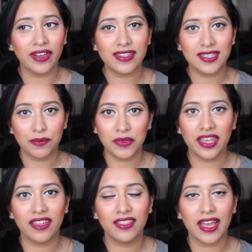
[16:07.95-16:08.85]
find
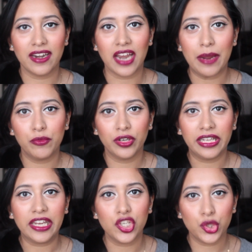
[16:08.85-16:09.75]
something that I'm
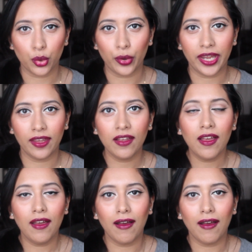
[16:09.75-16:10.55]
really enjoying